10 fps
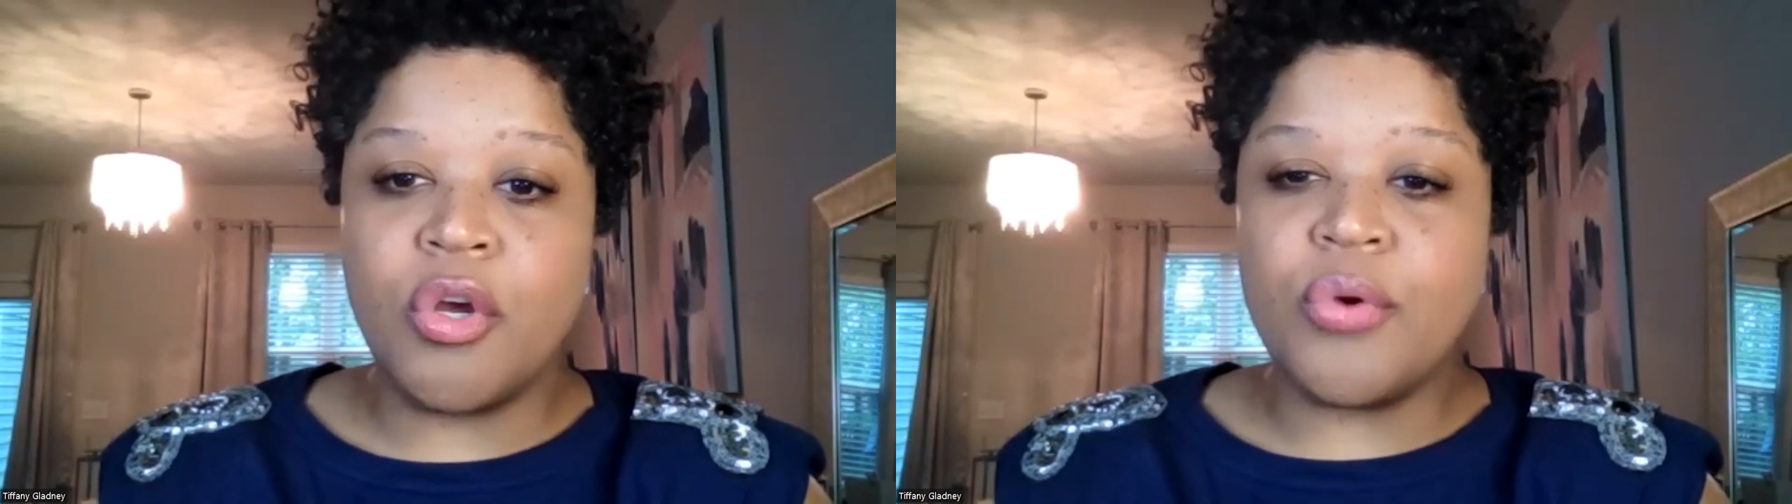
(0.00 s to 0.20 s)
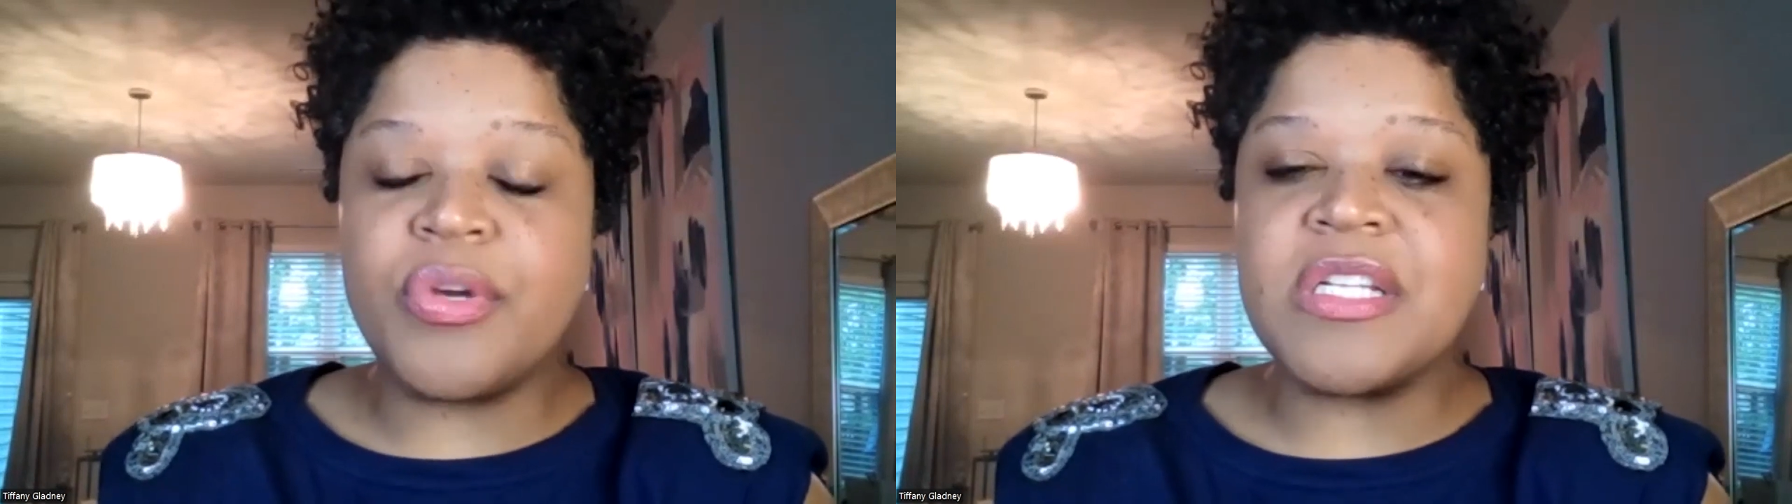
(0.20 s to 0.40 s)

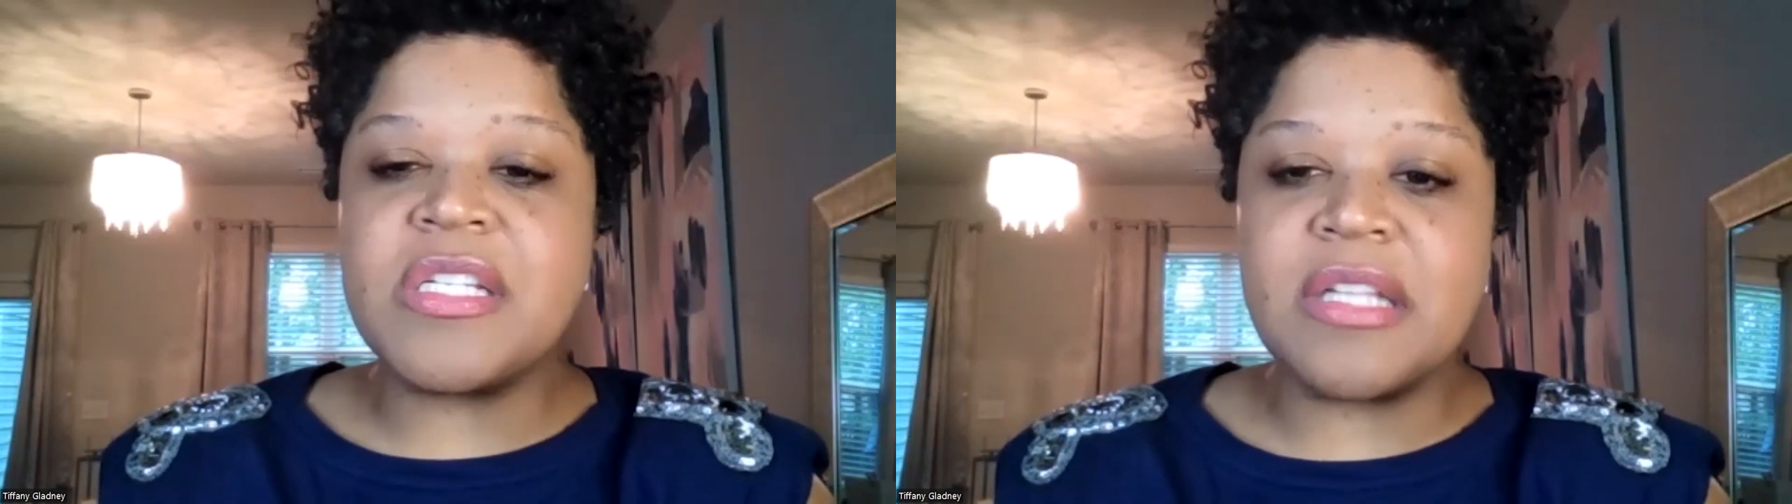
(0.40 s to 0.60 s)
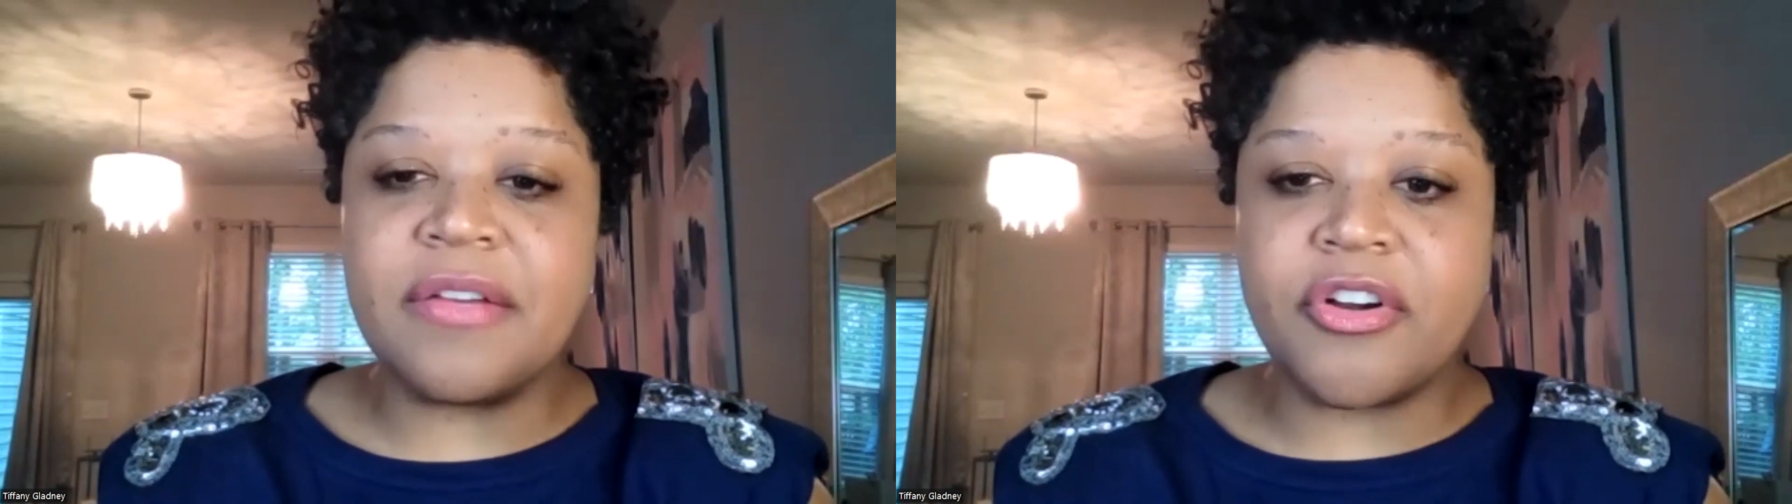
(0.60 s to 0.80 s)
who can
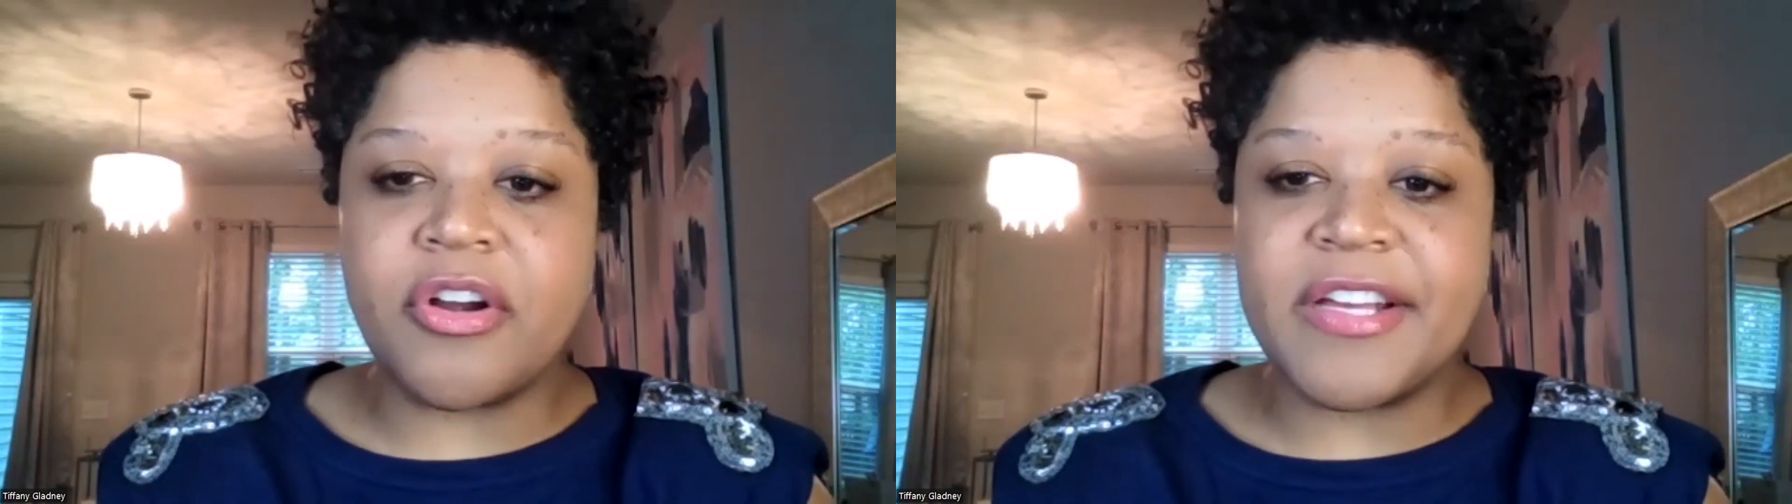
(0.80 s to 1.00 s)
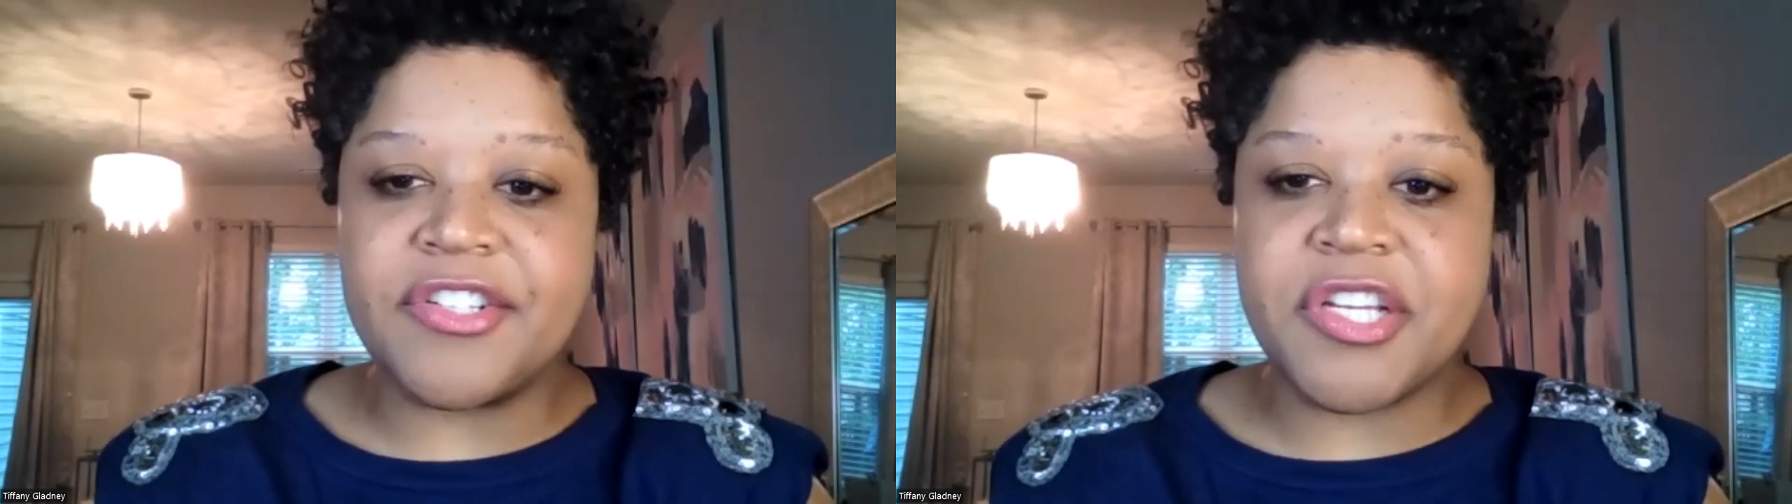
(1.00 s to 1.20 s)

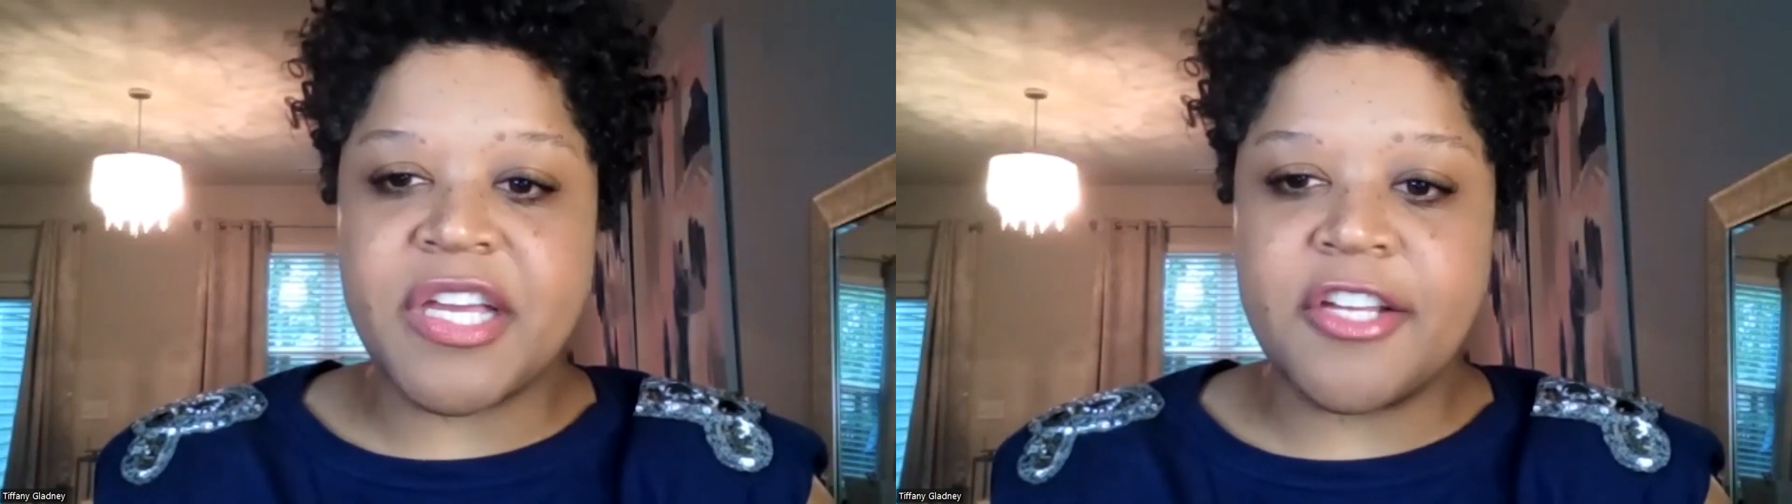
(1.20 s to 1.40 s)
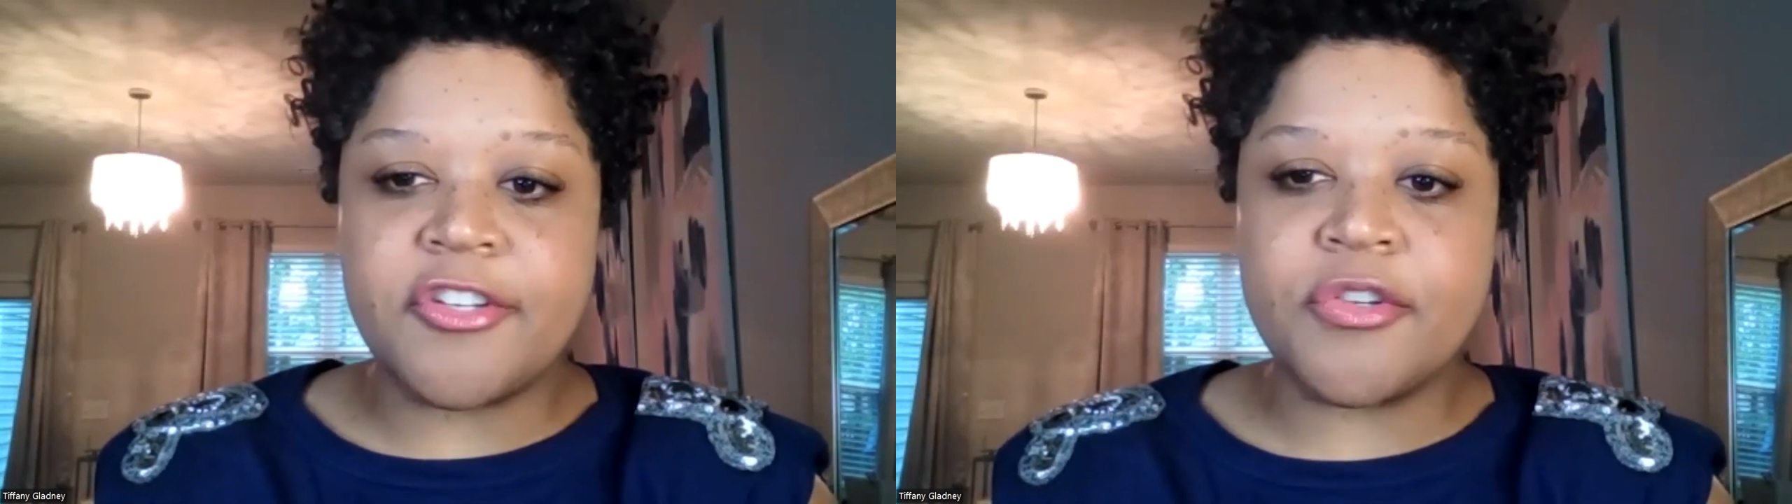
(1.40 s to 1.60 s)
deliver
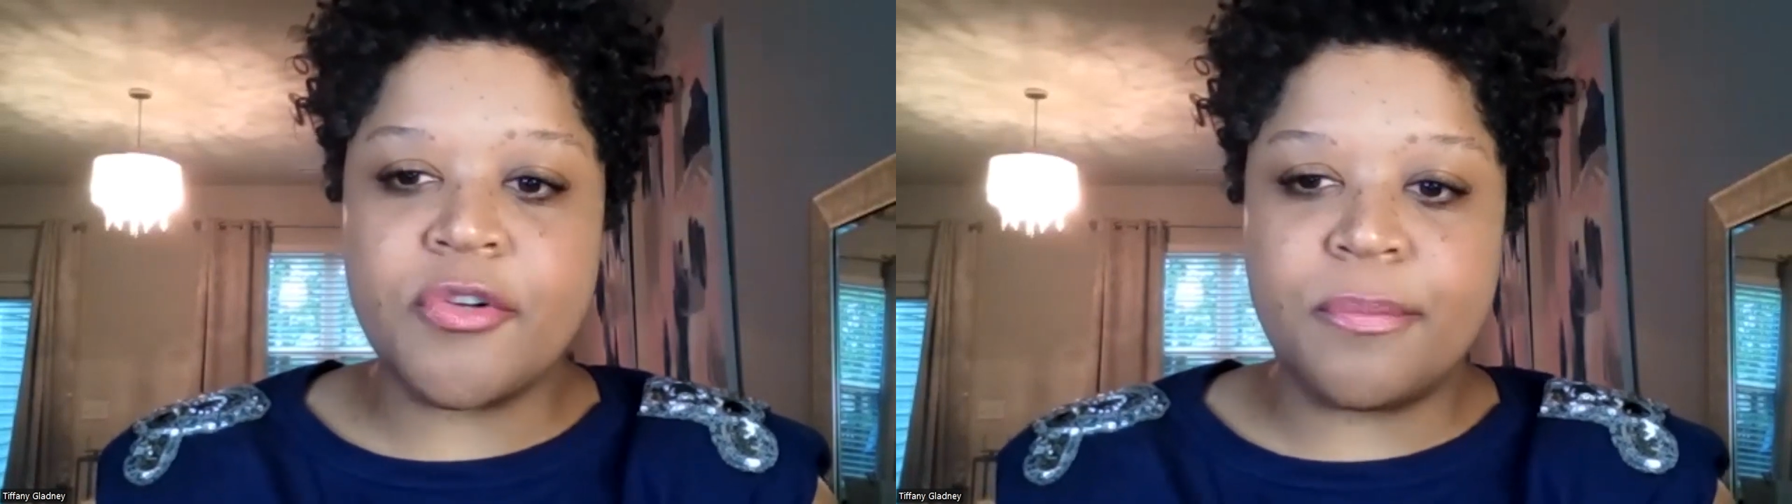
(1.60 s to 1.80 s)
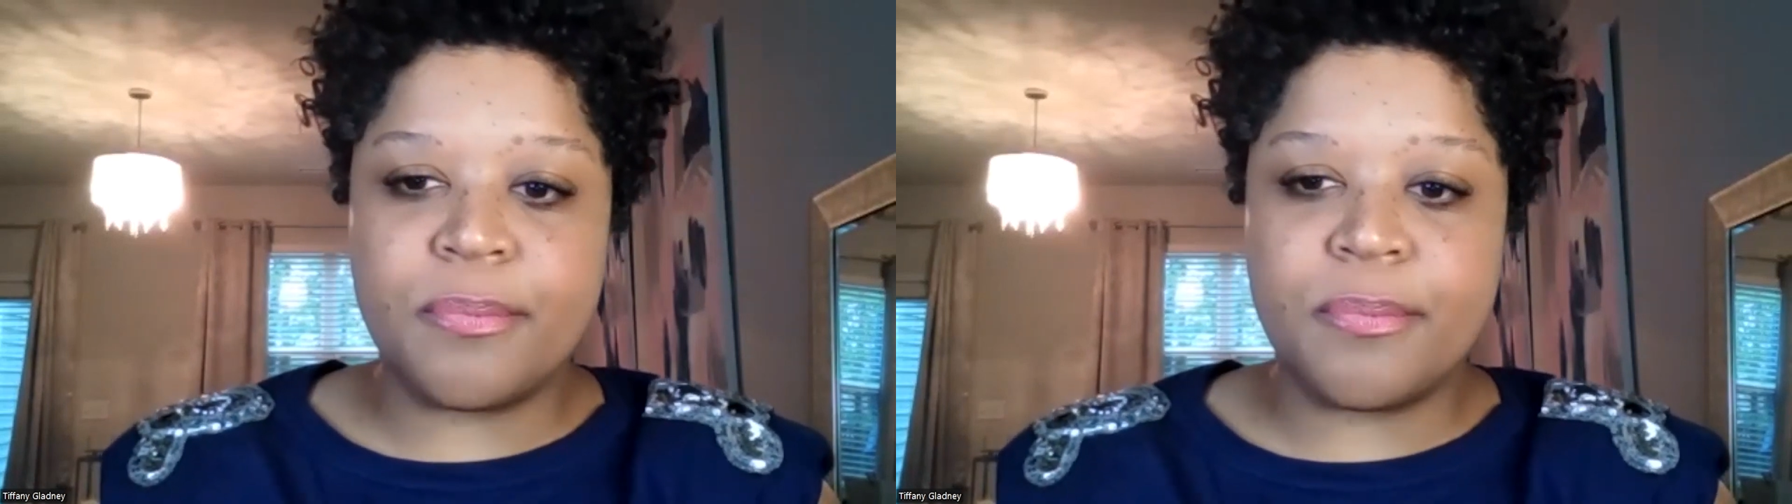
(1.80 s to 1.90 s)
educational